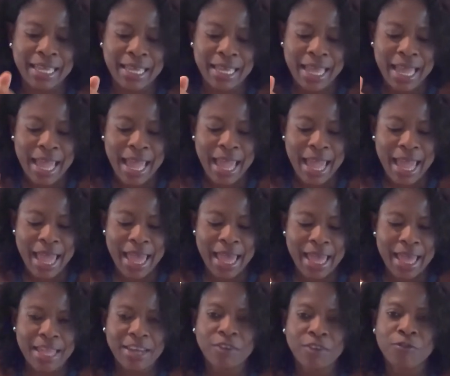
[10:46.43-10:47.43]
and
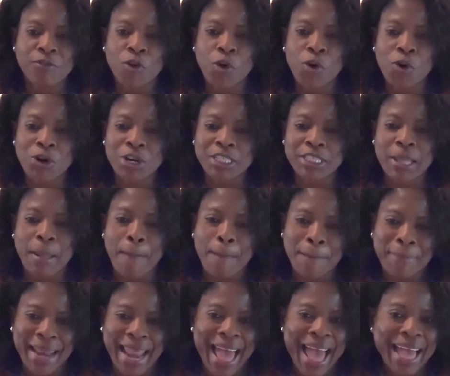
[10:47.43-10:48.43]
of course,
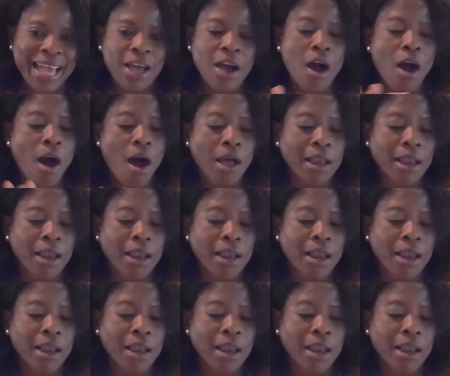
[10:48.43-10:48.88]
black olives.